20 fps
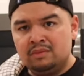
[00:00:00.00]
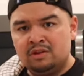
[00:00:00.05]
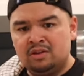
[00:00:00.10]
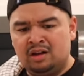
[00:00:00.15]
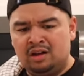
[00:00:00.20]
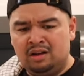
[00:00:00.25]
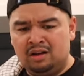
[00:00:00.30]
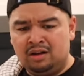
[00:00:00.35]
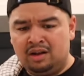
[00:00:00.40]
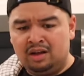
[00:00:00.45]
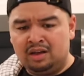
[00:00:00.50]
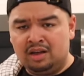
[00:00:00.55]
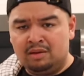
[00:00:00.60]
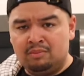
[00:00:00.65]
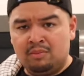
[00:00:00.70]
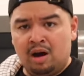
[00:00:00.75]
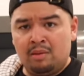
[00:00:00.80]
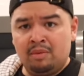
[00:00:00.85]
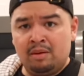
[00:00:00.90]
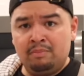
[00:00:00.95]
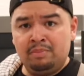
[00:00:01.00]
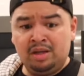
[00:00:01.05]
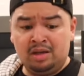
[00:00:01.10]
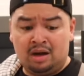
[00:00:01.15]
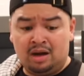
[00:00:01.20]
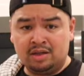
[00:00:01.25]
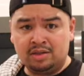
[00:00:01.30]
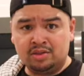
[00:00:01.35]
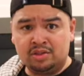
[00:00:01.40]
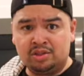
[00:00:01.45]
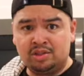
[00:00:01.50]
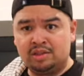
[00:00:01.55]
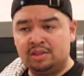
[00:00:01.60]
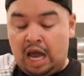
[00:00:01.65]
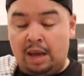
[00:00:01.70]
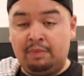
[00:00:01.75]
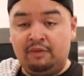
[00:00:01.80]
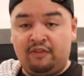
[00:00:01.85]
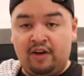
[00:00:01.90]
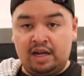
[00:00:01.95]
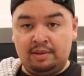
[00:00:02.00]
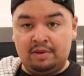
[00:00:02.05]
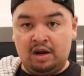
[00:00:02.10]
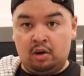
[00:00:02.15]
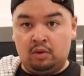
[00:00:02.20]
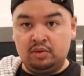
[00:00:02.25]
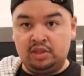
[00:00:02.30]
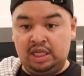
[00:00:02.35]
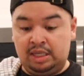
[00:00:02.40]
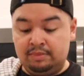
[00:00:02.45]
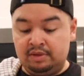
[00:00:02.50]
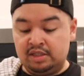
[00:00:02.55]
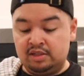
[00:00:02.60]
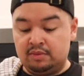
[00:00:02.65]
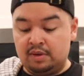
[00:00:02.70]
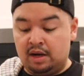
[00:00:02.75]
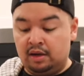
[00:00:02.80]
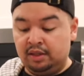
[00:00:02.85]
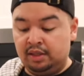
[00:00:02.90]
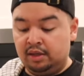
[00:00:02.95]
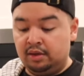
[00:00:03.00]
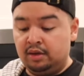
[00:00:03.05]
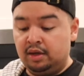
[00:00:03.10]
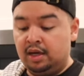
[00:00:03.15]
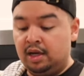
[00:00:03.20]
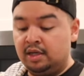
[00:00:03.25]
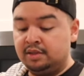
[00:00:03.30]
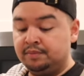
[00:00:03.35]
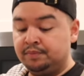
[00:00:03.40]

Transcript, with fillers: Do I look like your mama biatch? I be fighting my own demons around here, guys.